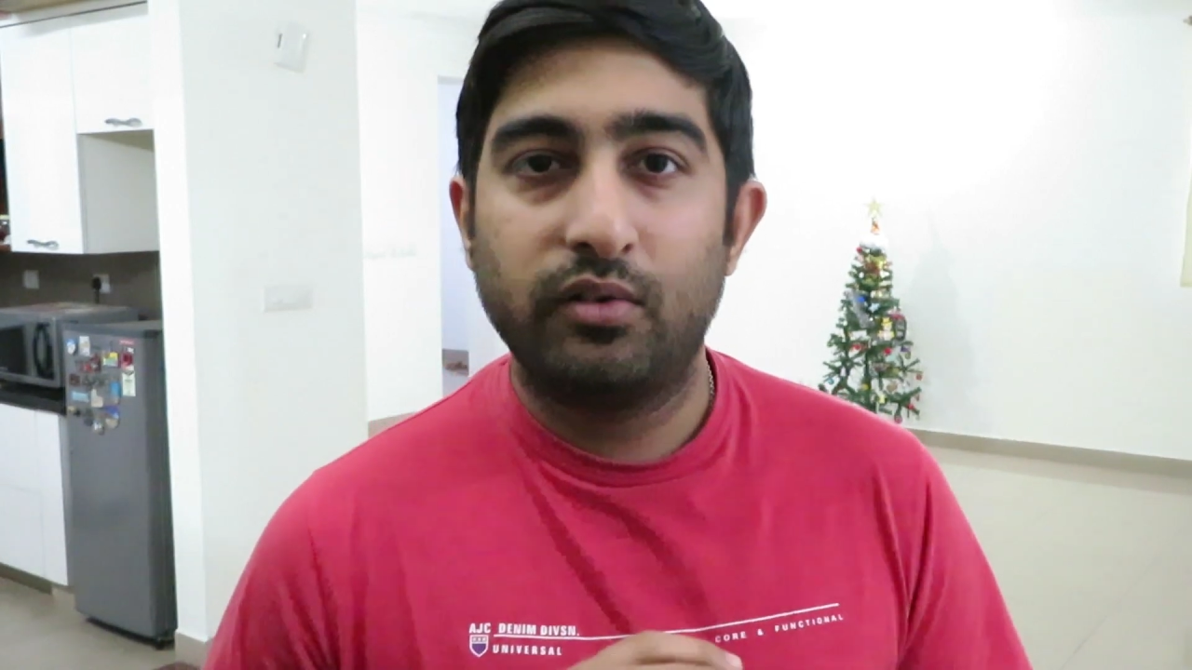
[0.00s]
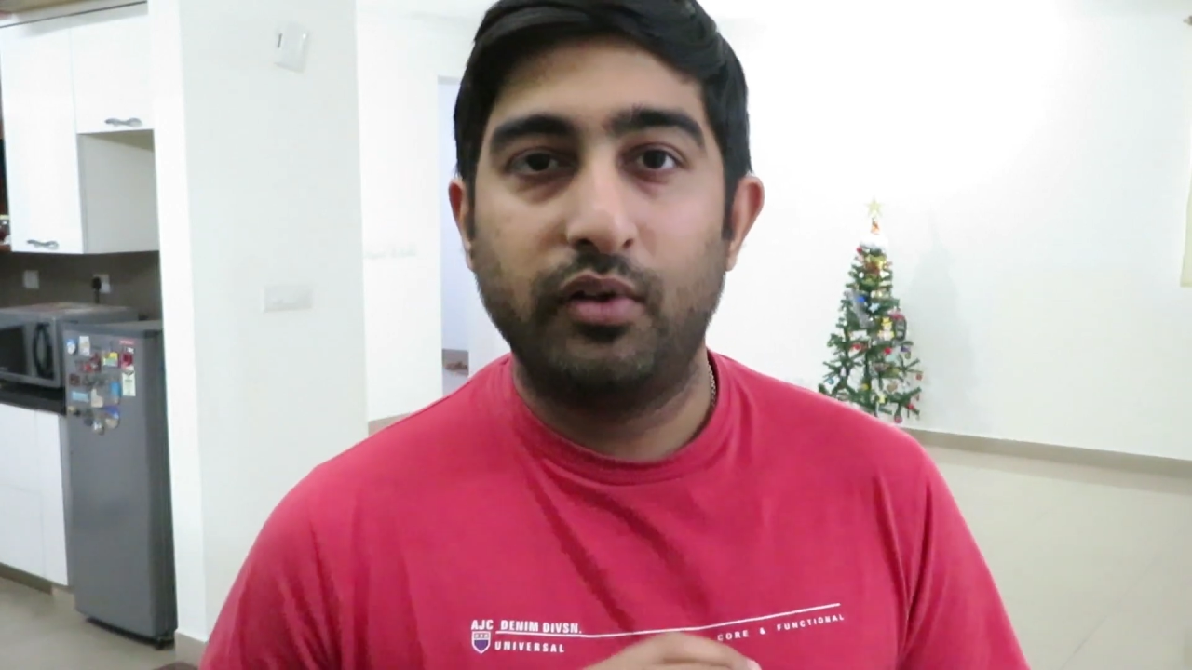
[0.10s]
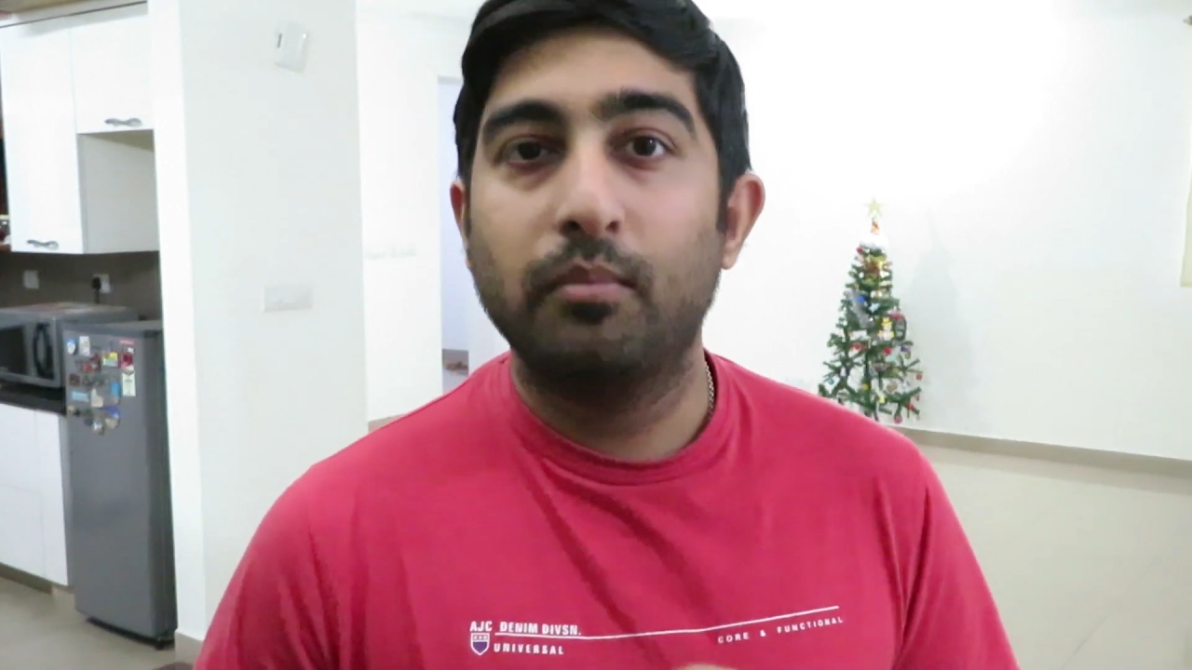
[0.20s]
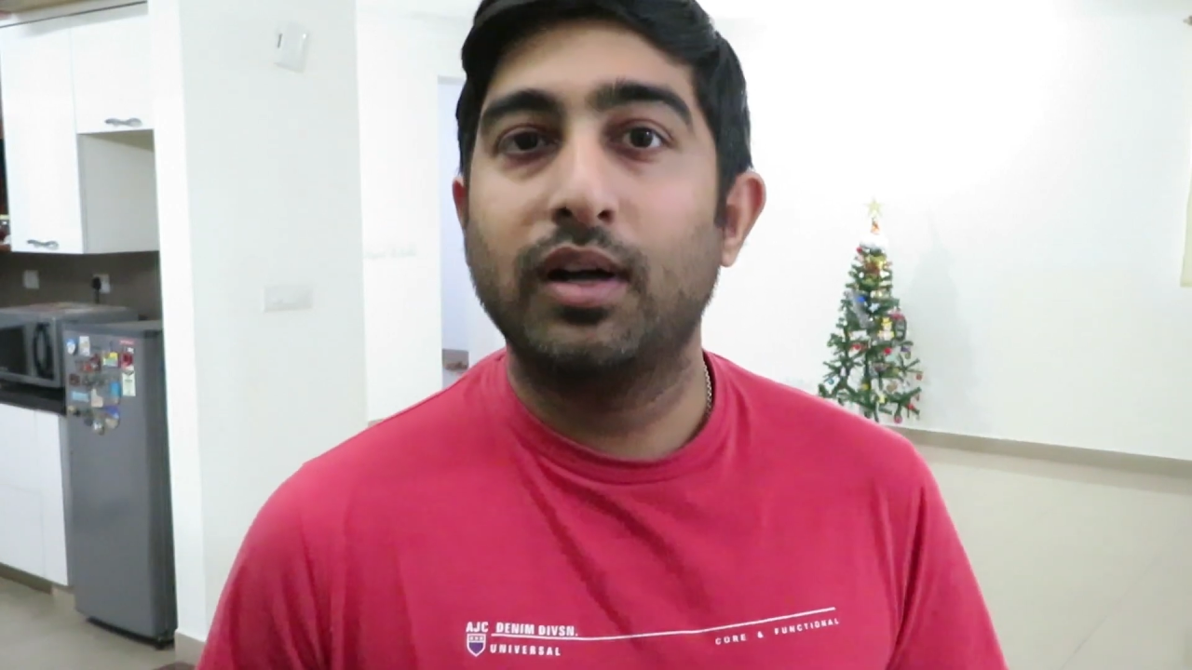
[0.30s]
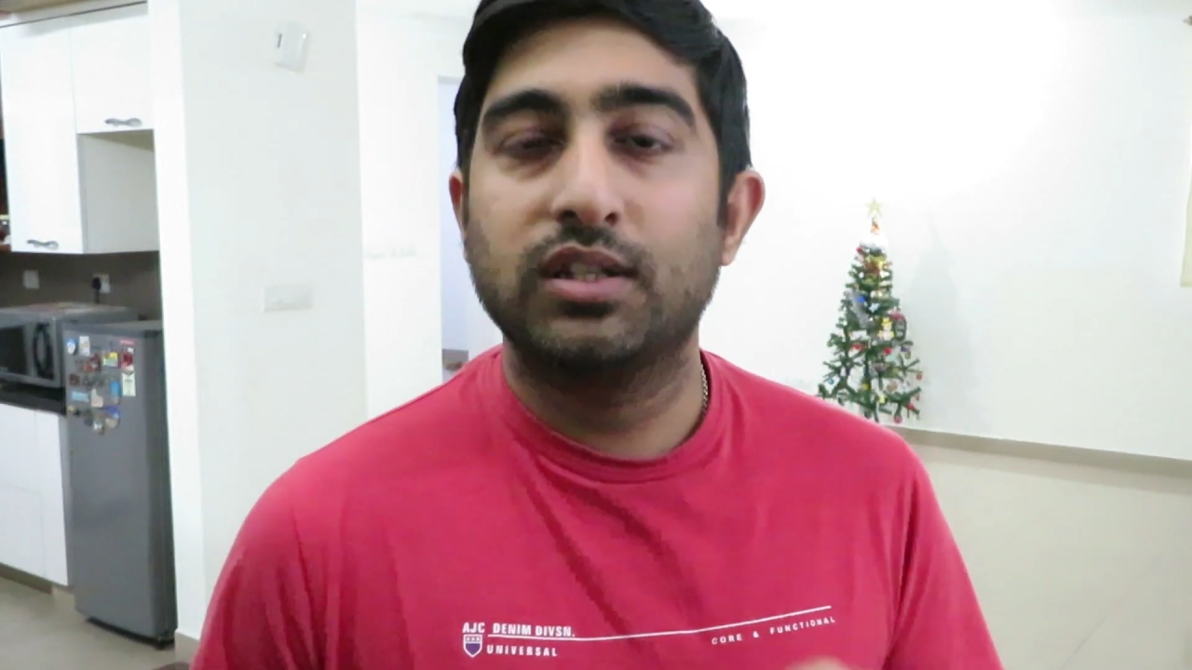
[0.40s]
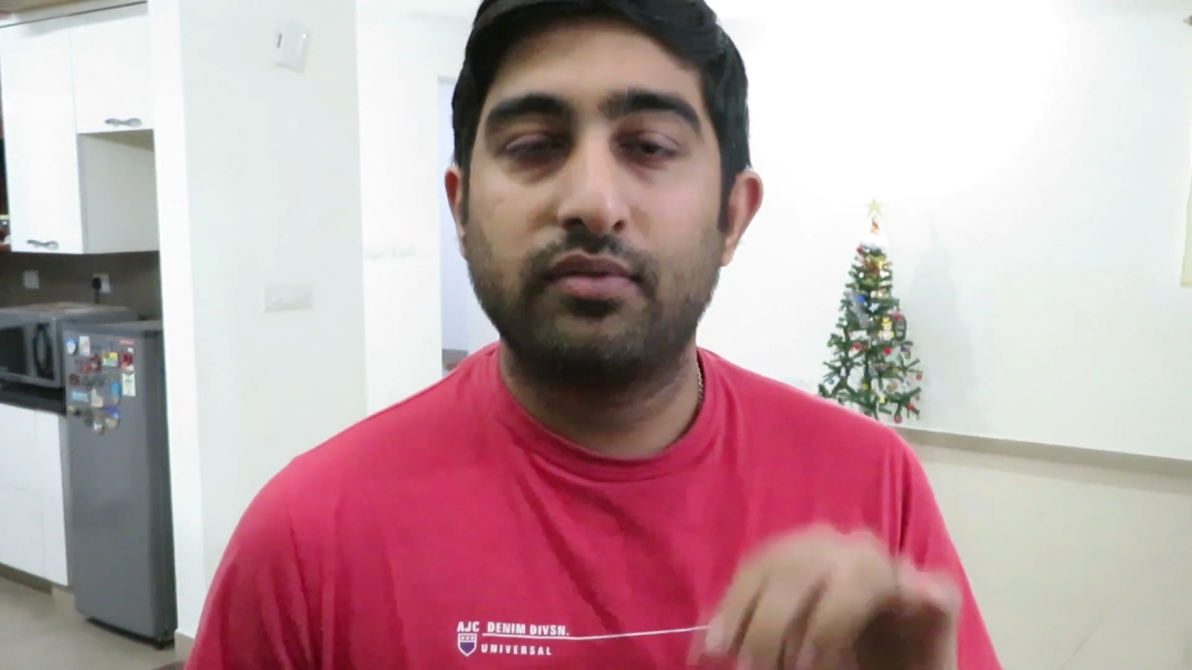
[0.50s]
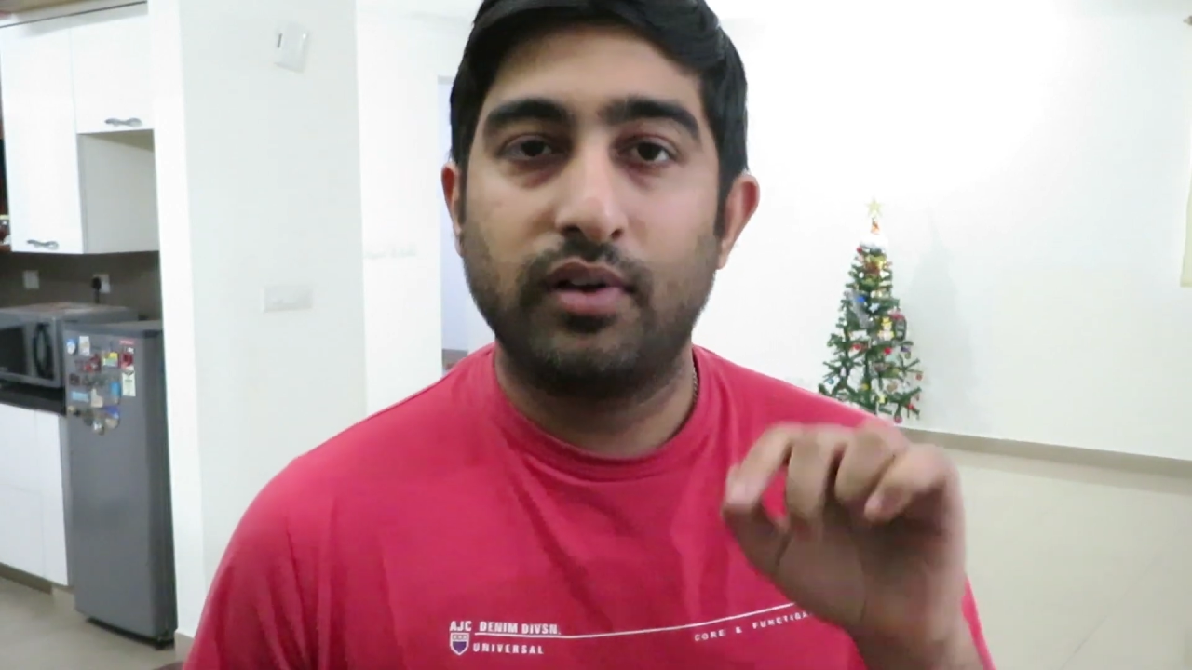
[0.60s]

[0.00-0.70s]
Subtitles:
3 months